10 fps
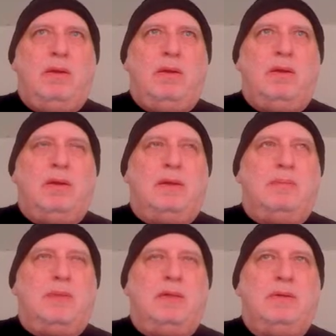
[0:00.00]

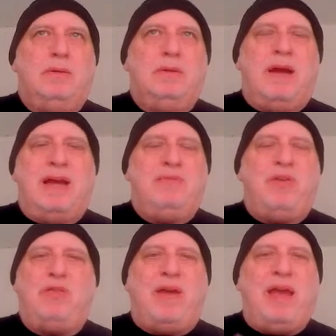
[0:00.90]

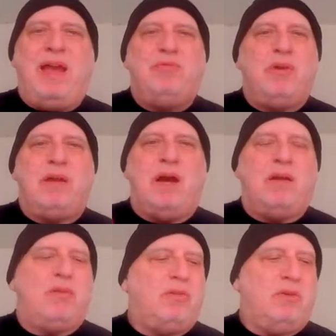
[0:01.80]
first of all, I hate
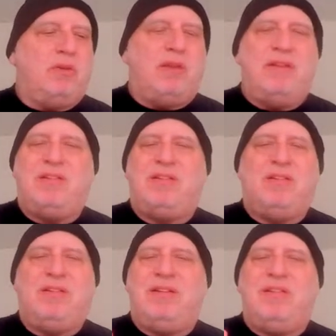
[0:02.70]
ricotta sauce.
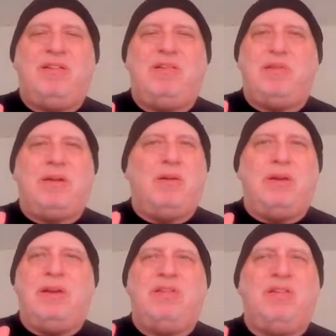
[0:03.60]

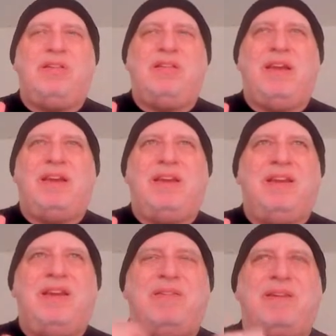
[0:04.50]
Ricotta is just like
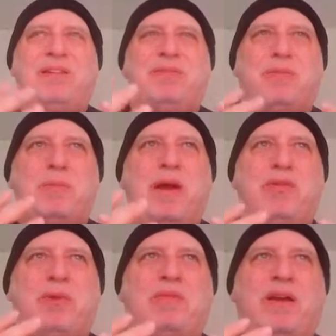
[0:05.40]
it just
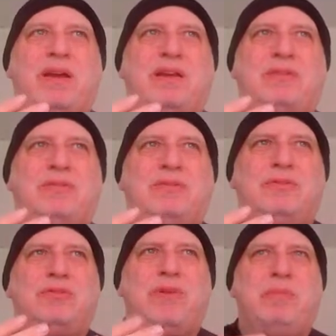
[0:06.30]
reminds me of like
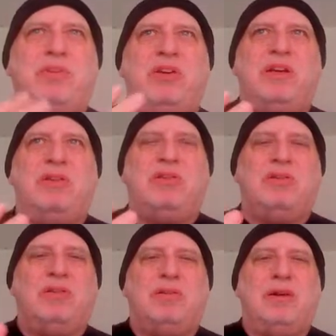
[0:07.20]
cream cheese
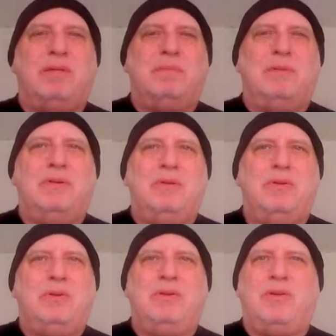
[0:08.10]
or
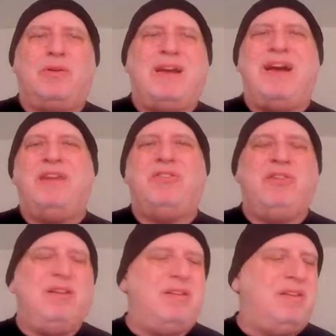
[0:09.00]
no, cottage
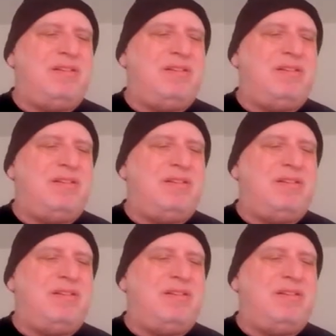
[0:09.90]
cheese.